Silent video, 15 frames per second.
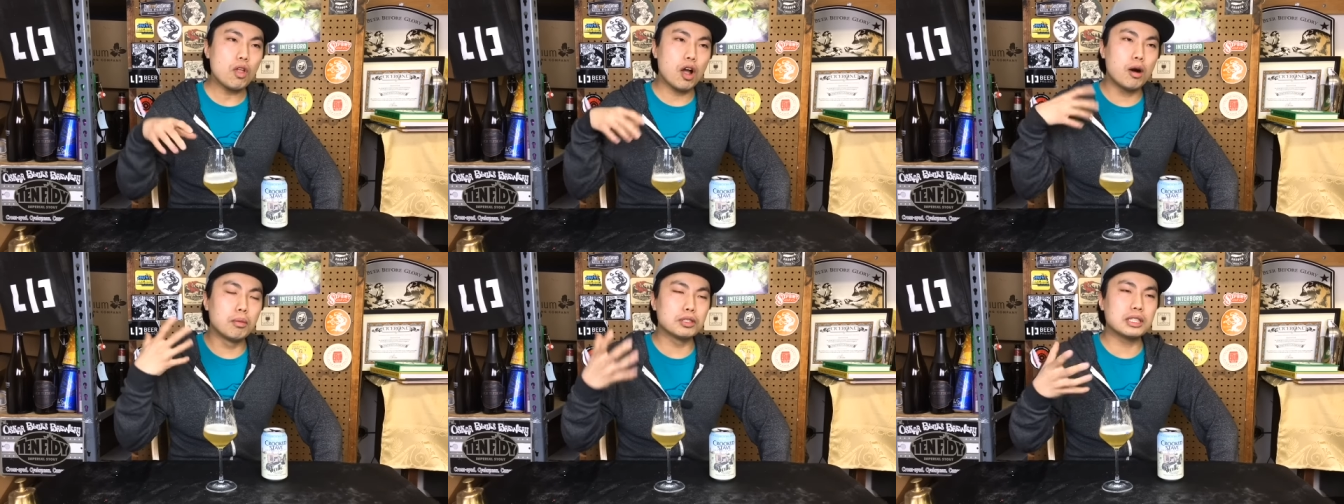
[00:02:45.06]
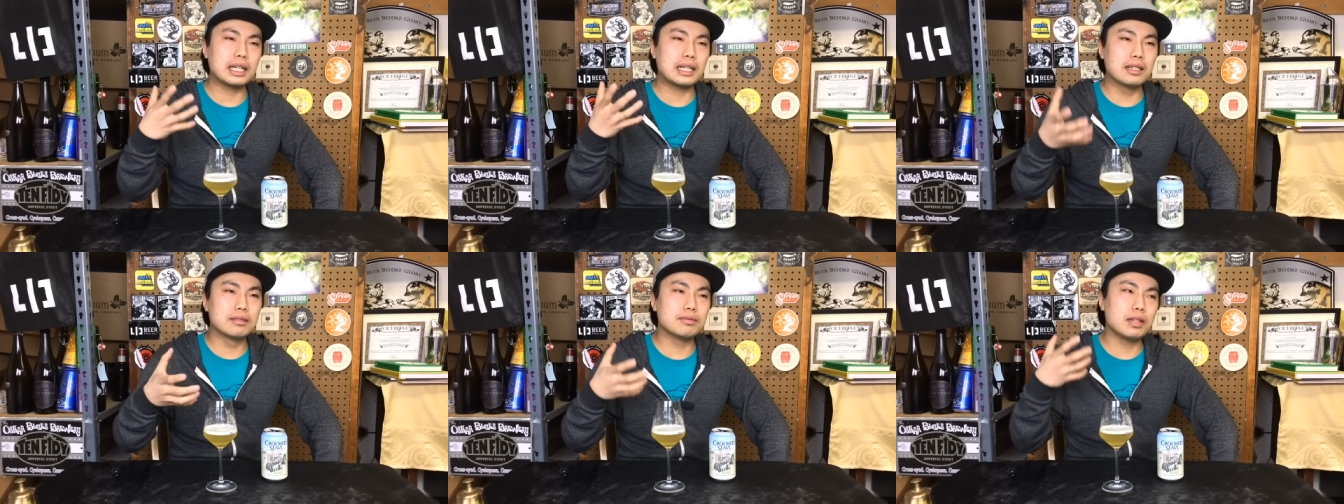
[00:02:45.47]
almost like
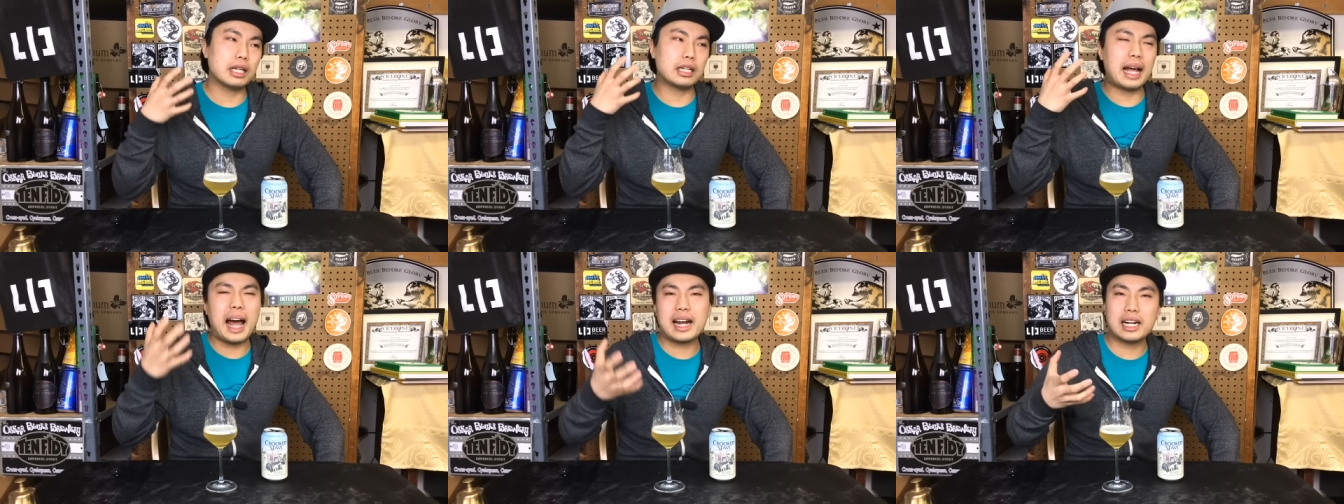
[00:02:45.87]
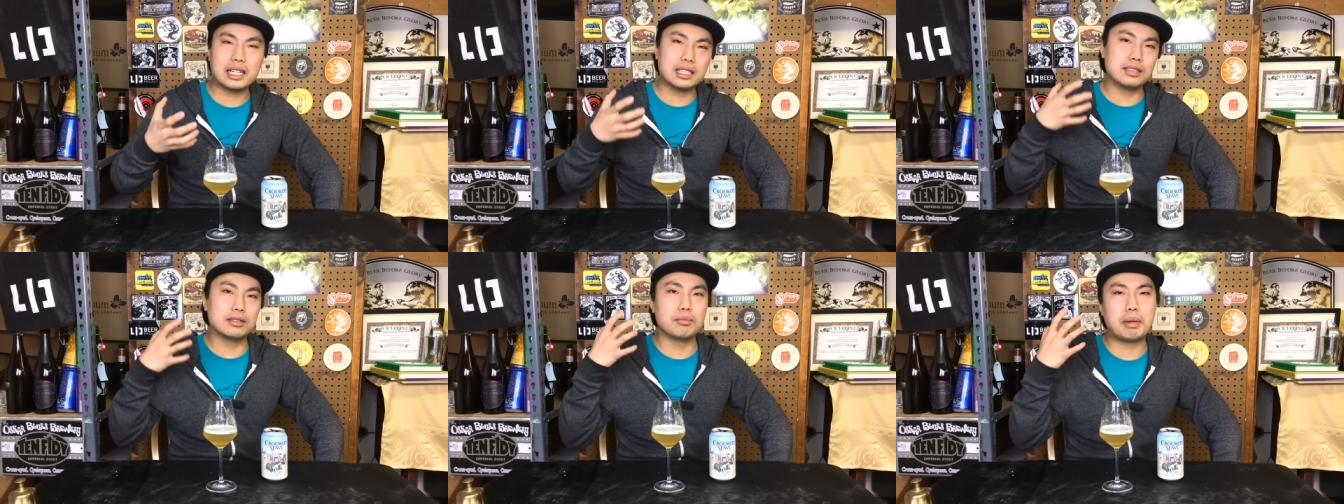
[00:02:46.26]
like attic
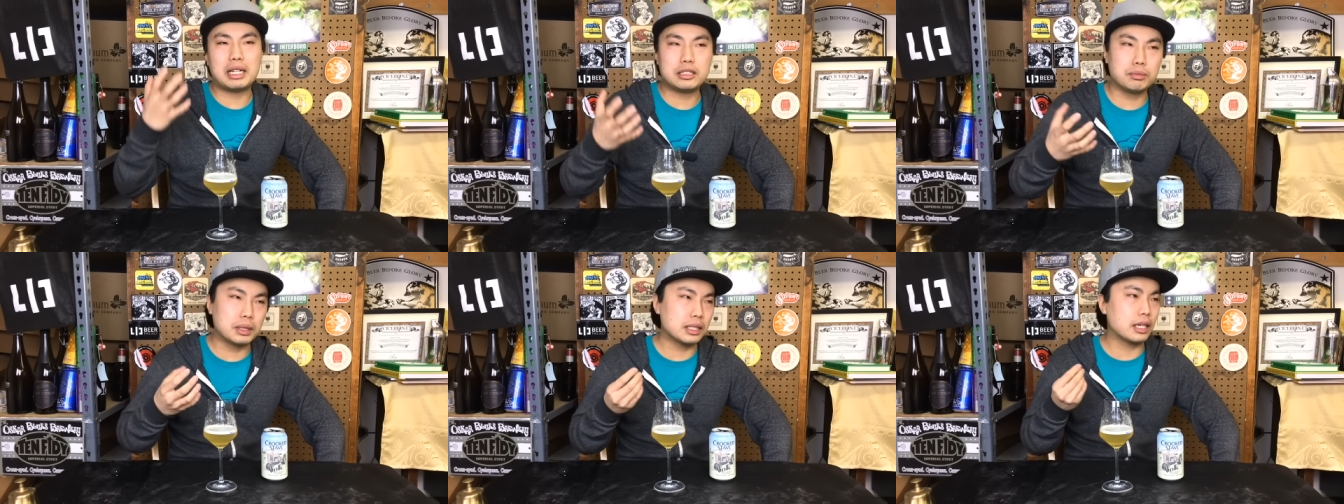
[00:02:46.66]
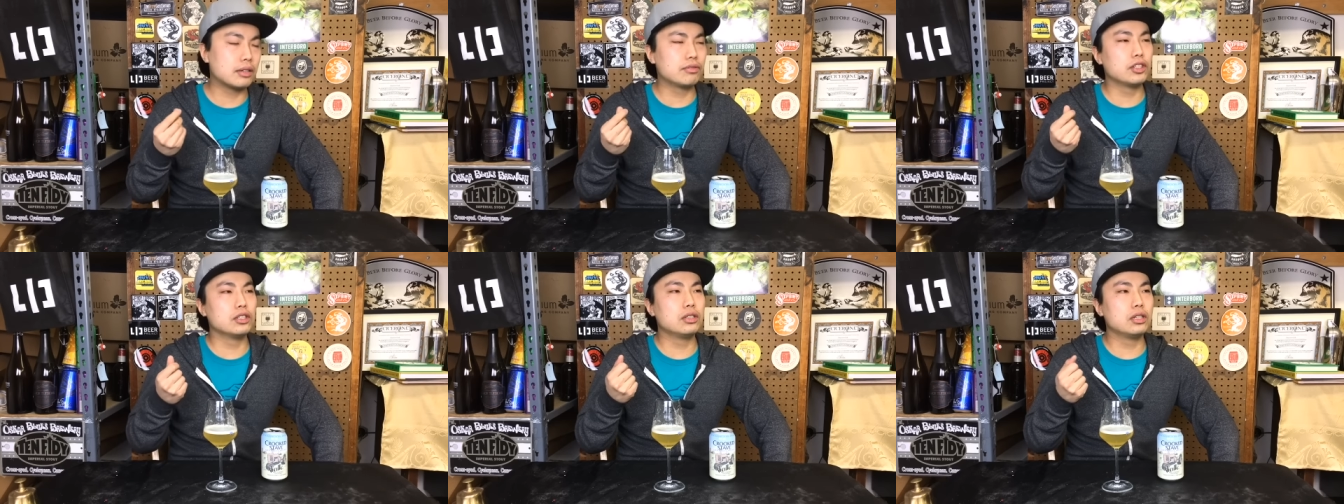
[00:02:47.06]
and basement
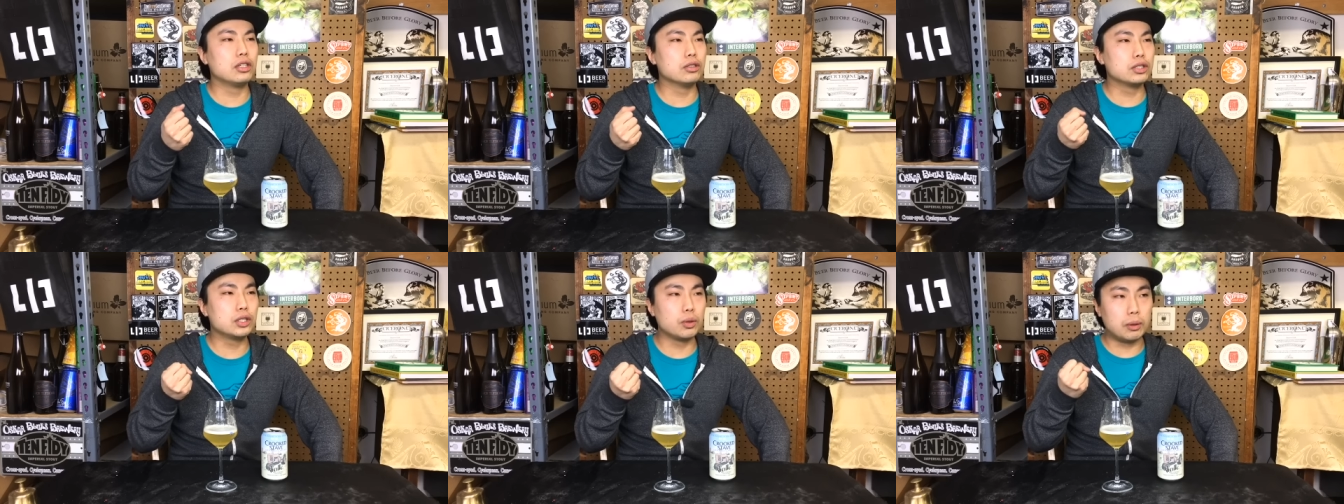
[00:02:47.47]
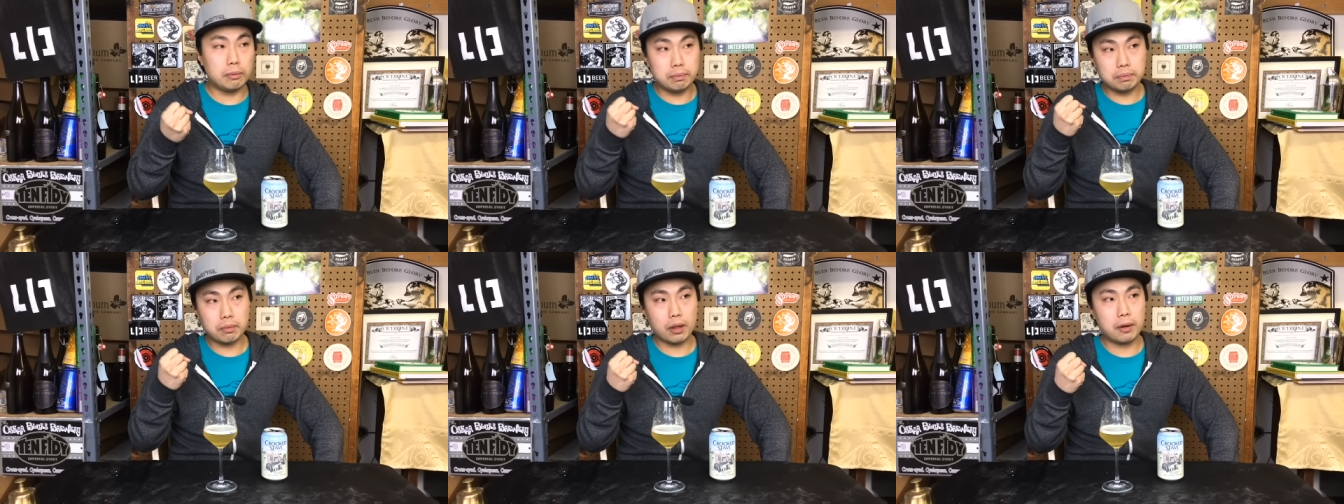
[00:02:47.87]
kind of no notes to it.
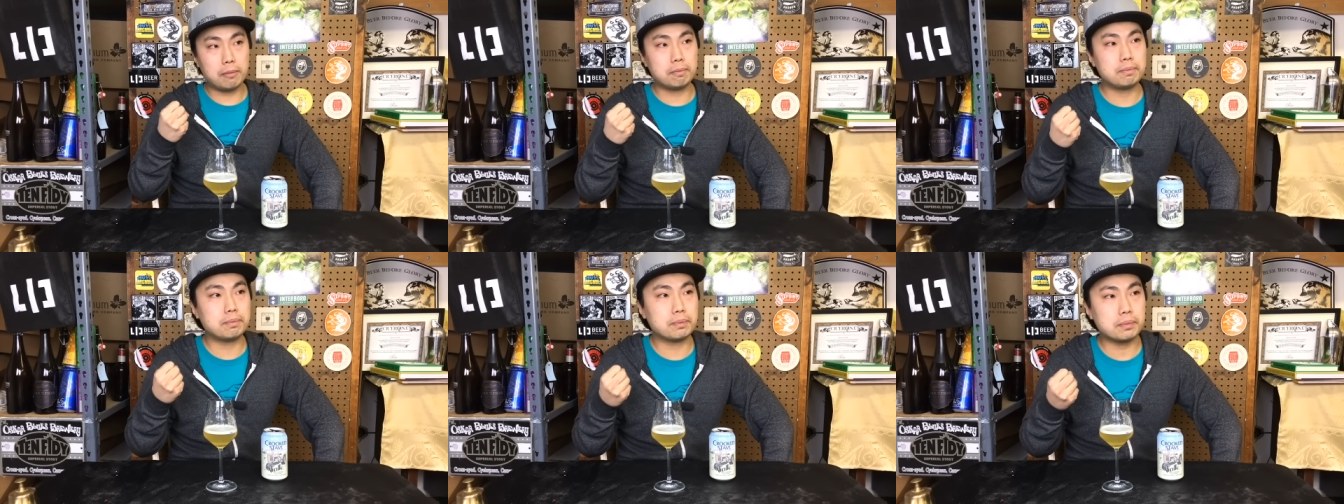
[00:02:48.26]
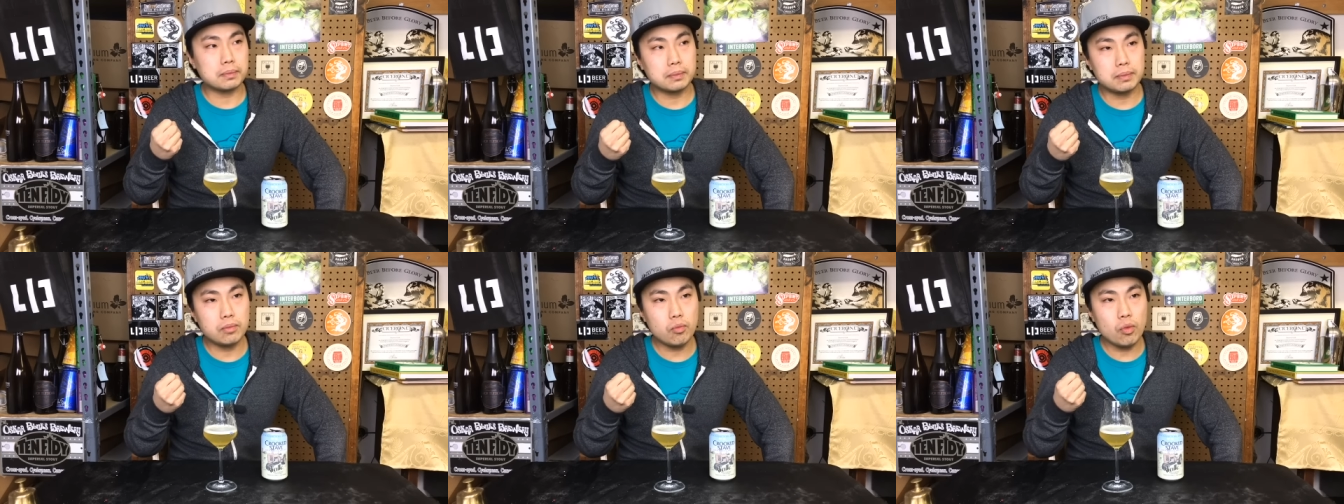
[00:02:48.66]

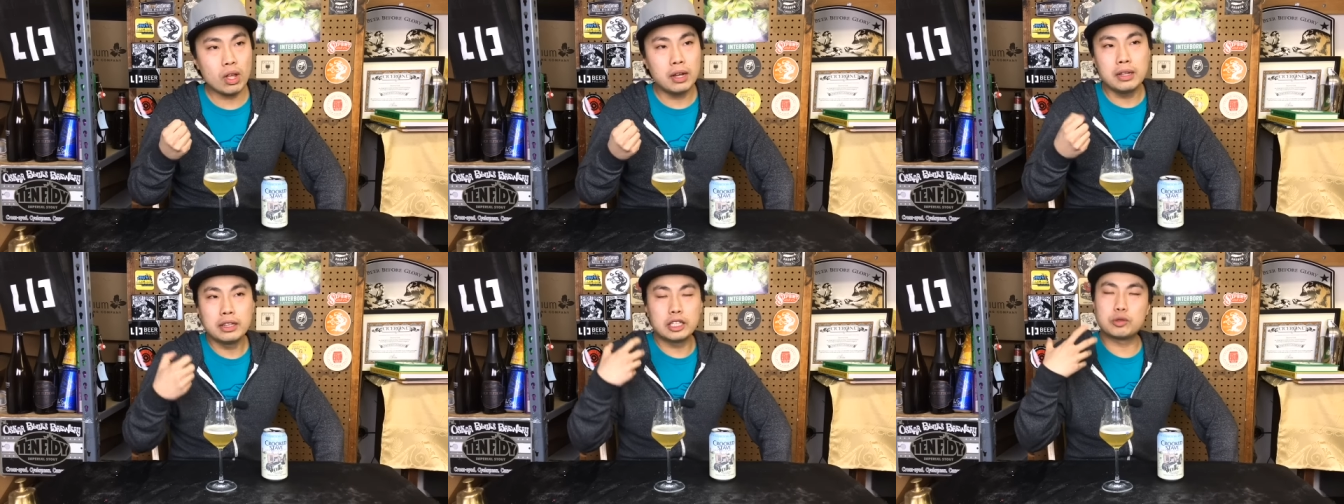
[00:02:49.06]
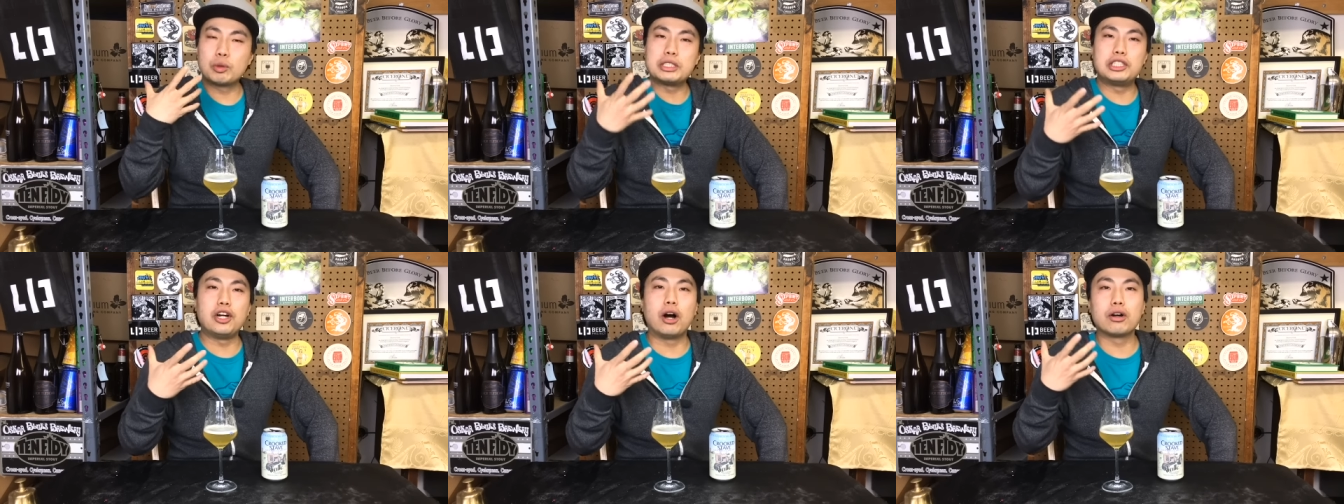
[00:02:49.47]
This
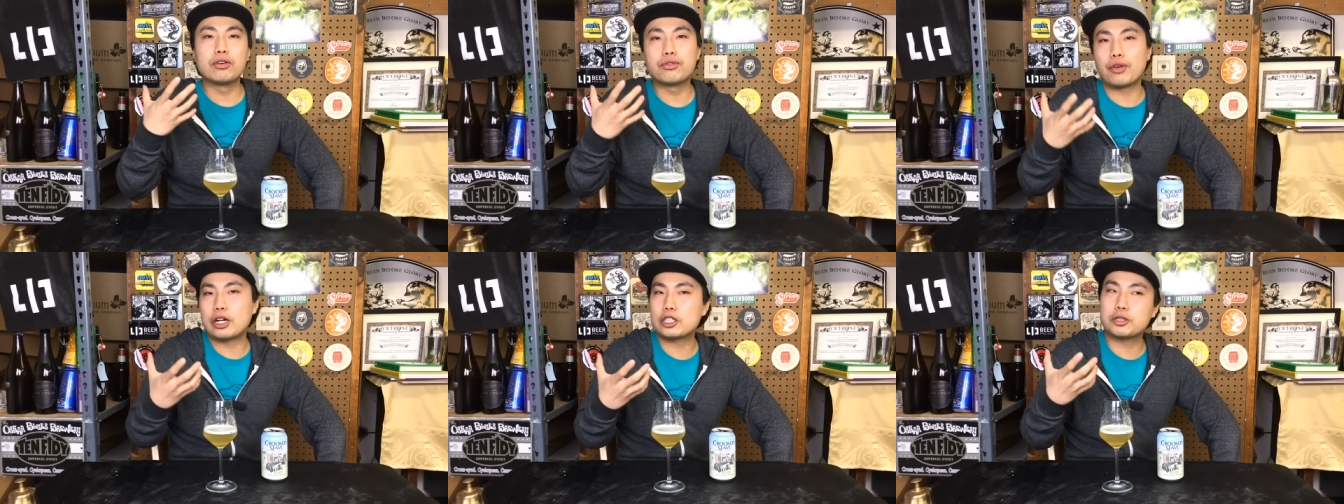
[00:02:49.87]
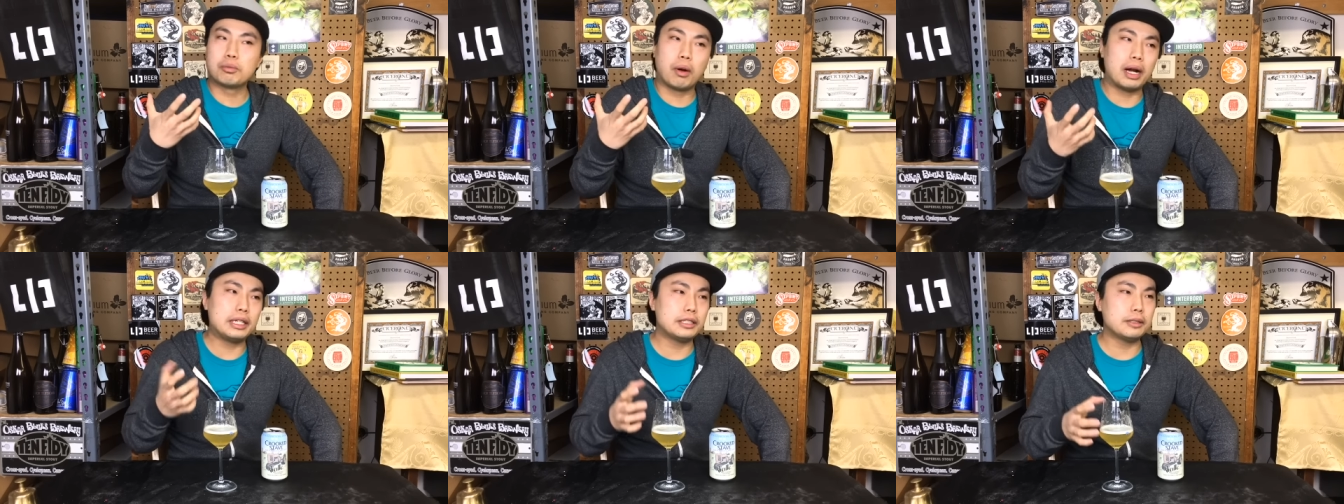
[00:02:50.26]
one's young, fresh,
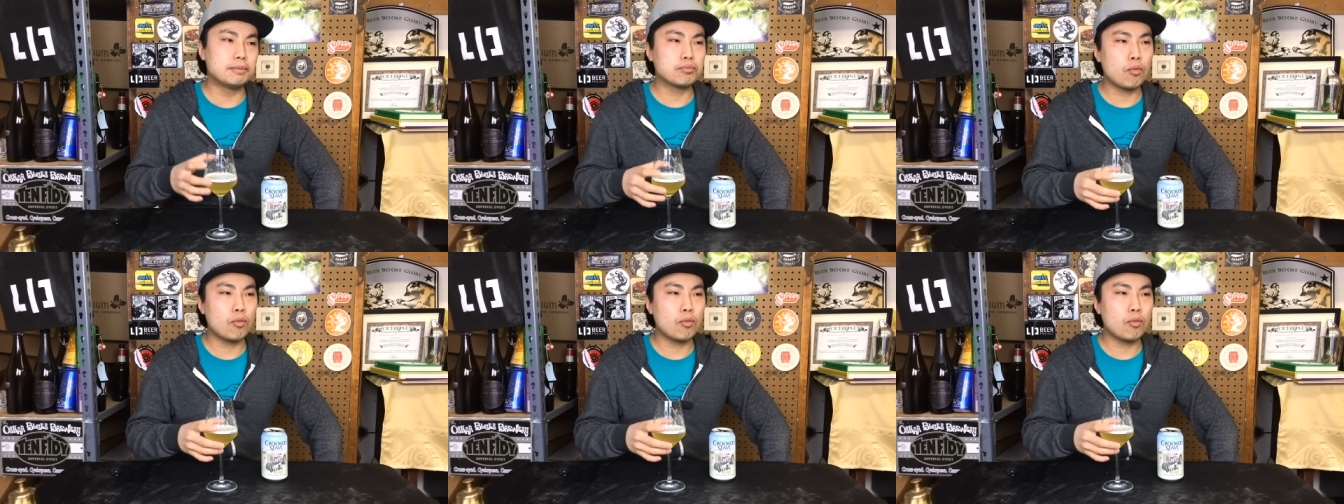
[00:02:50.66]
bright.